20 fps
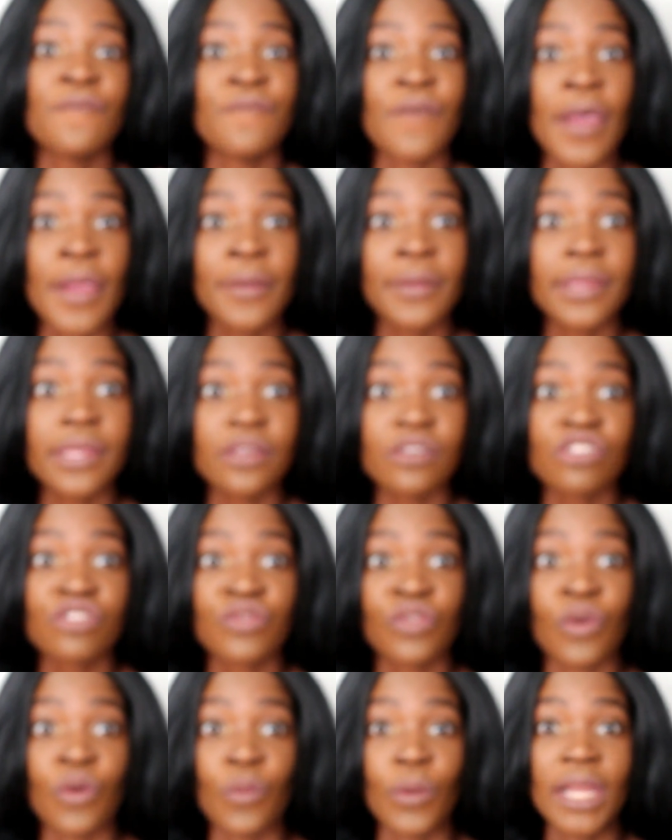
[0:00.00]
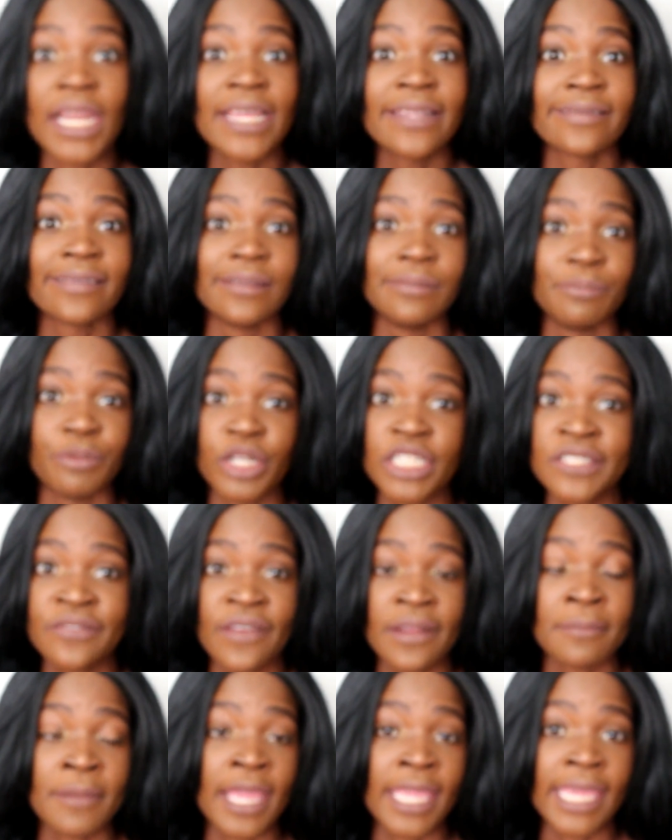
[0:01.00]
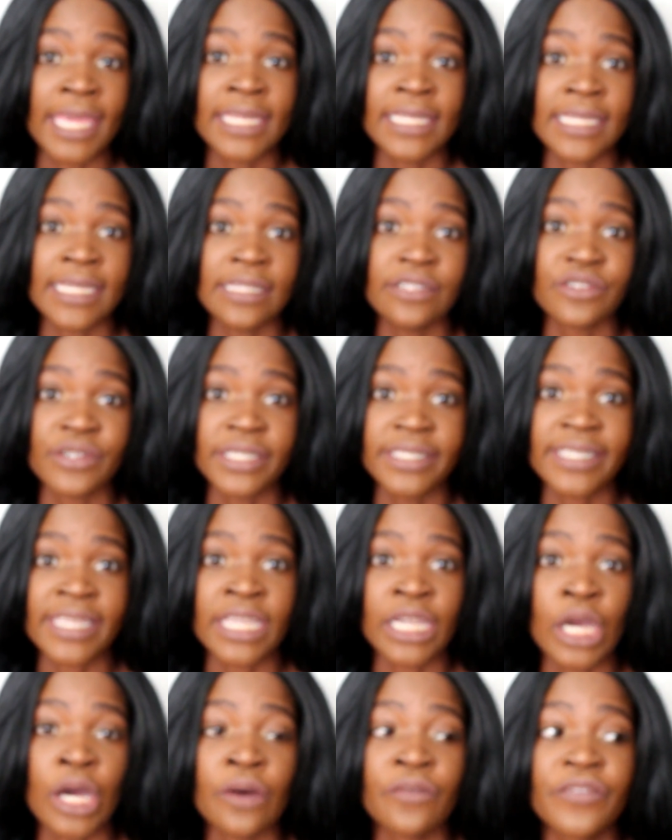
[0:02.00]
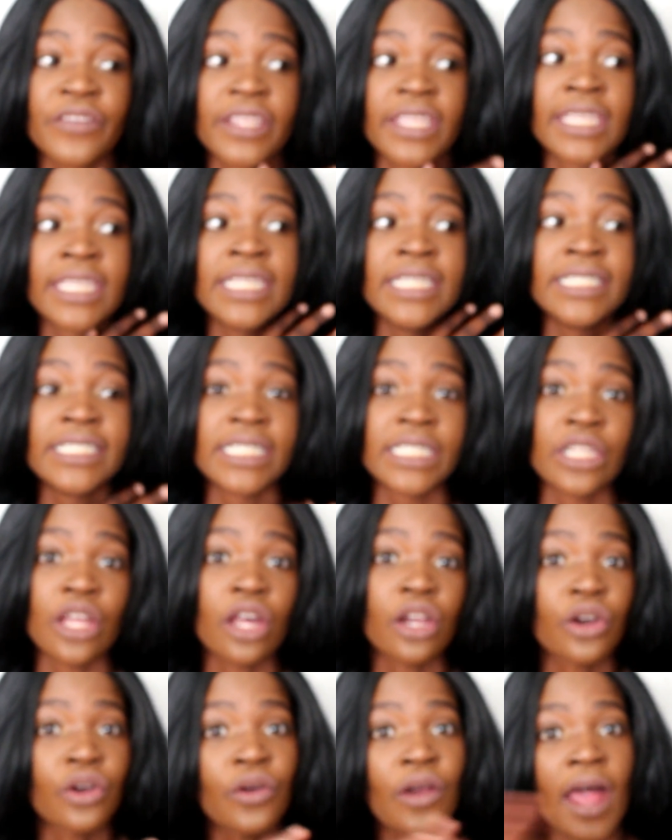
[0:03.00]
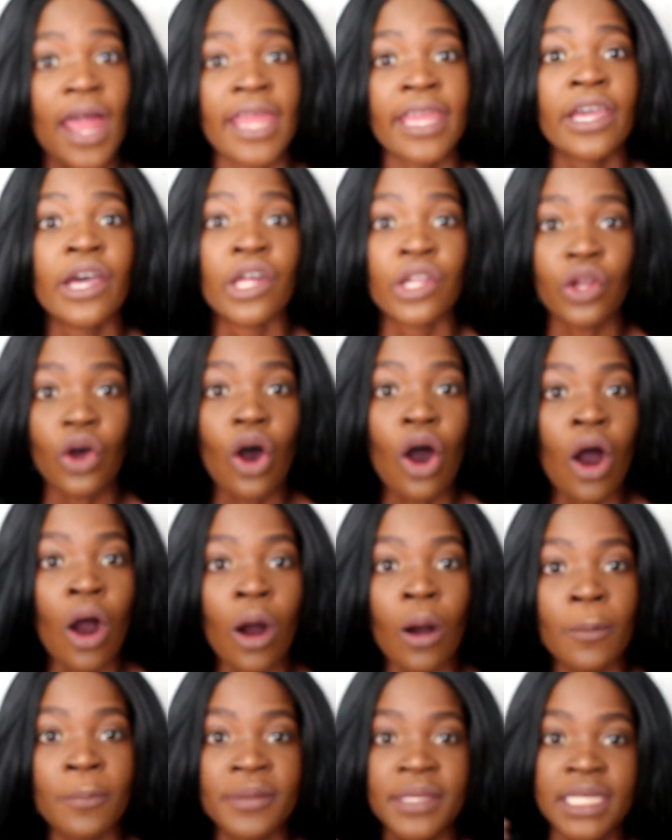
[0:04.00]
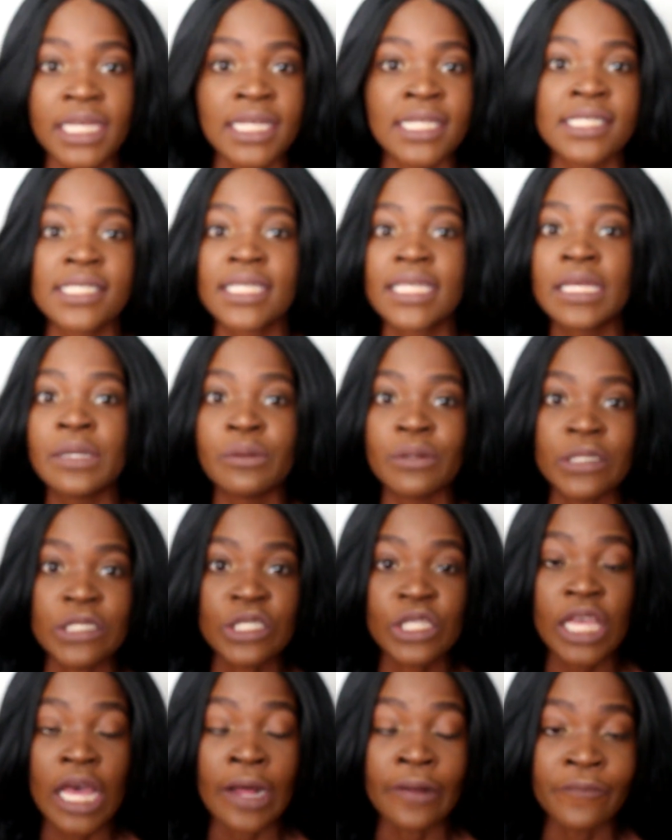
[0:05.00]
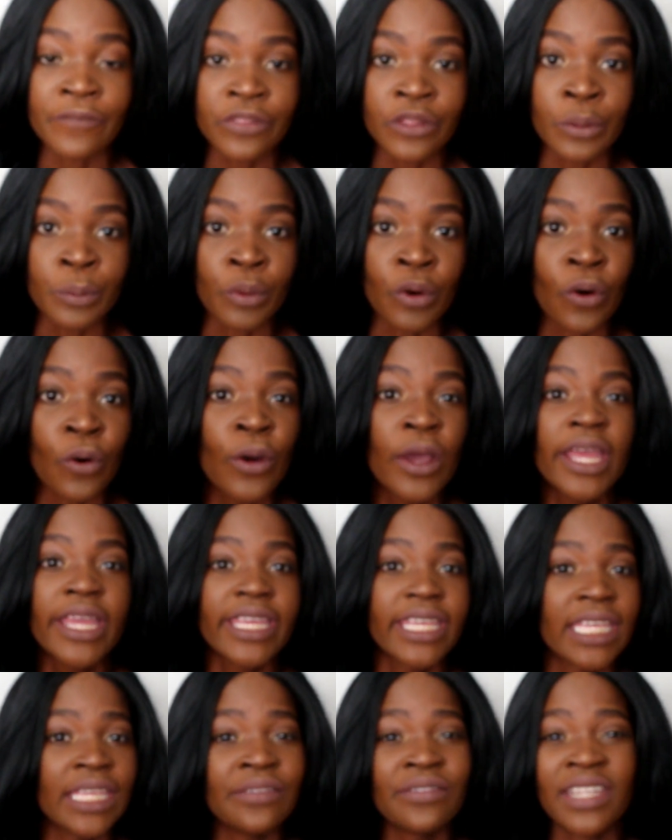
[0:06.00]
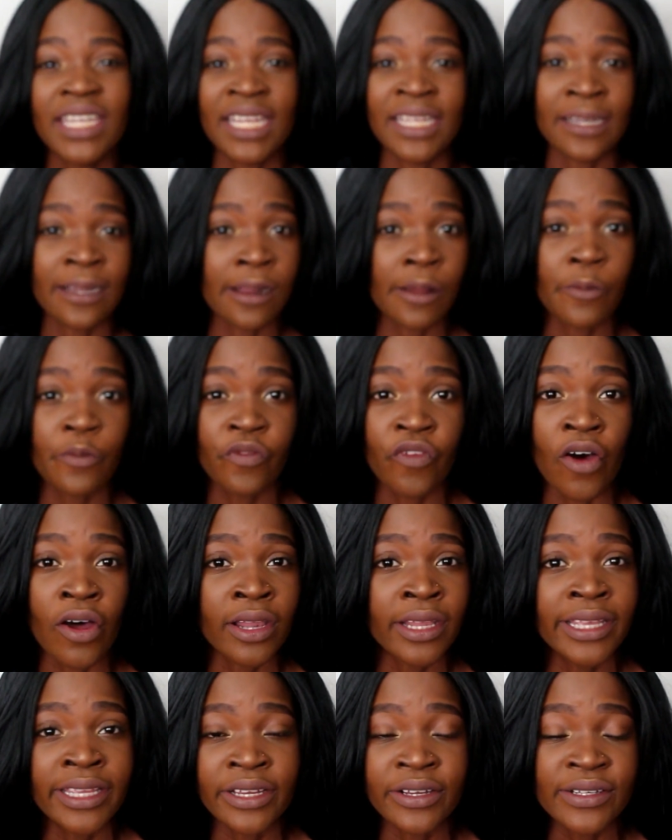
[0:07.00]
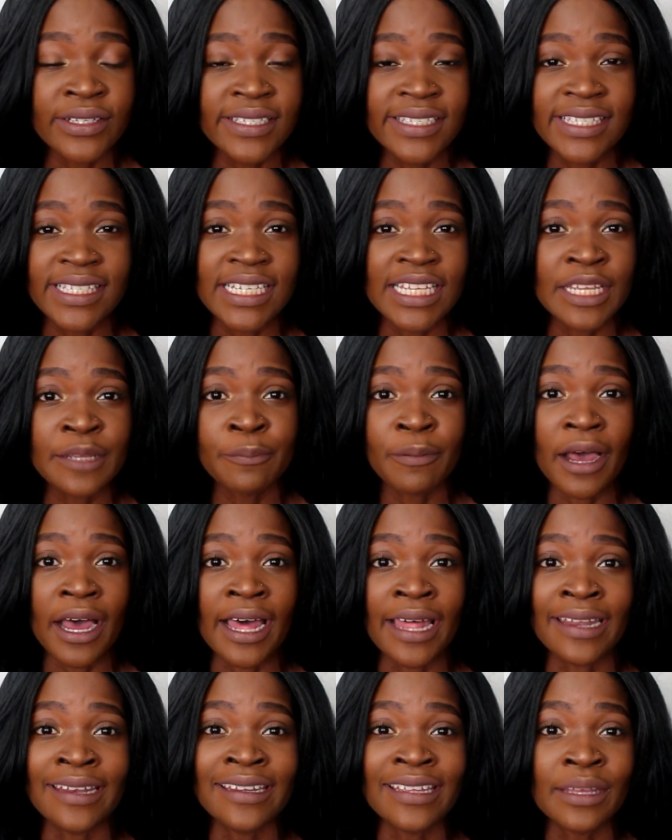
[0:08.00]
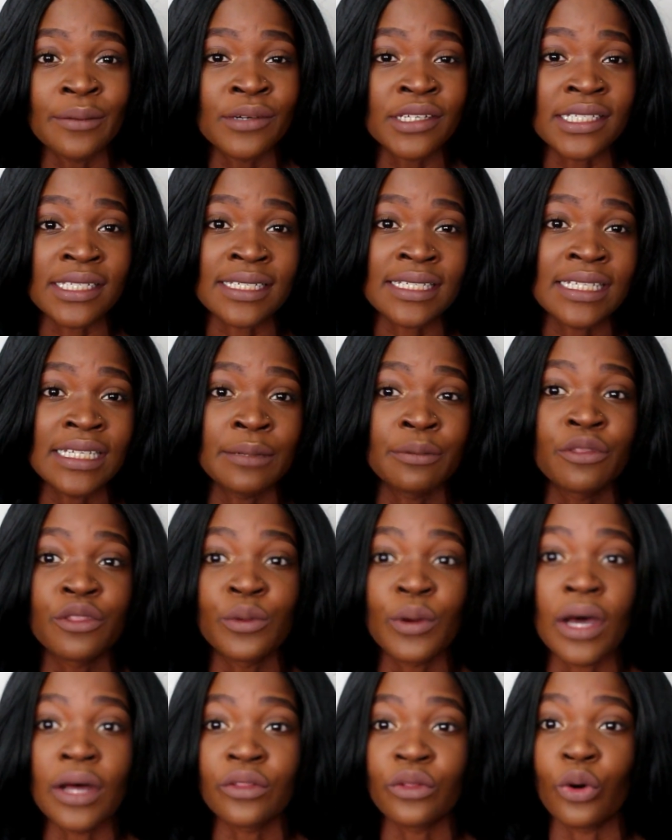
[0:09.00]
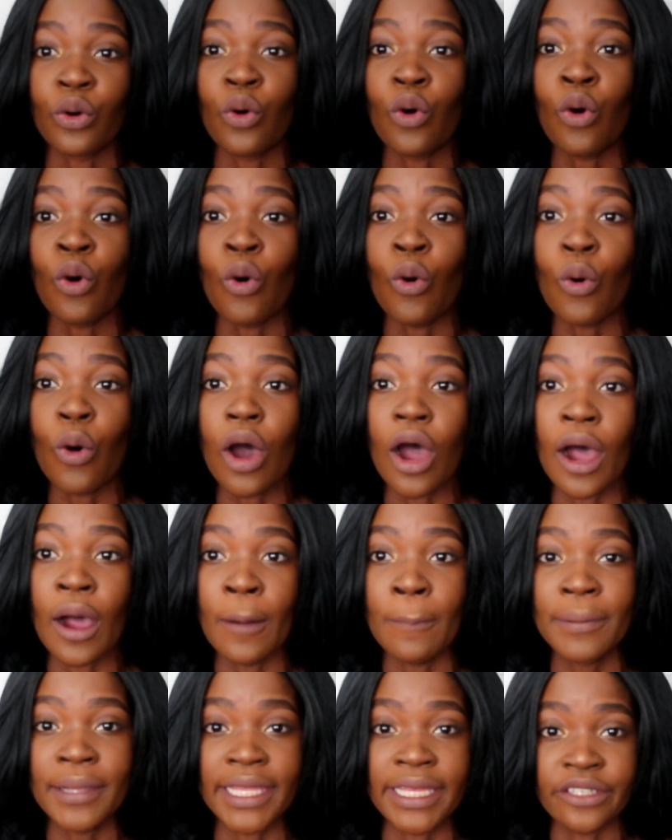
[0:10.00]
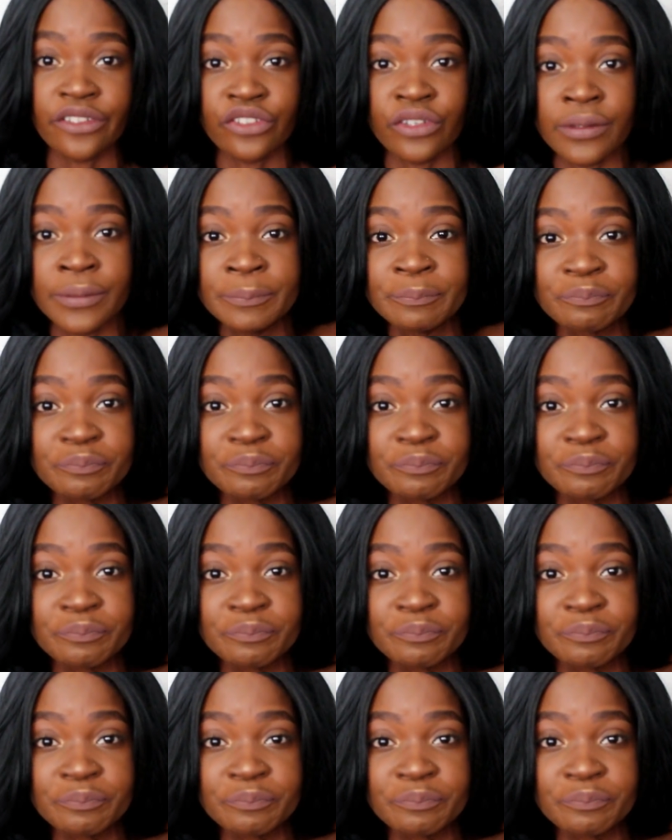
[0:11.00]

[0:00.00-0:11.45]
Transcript: very useful. When I breastfed Mayenli during takeoff, he did not cry at all because he was comfortable. He even ended up falling asleep, and he was asleep throughout the whole plane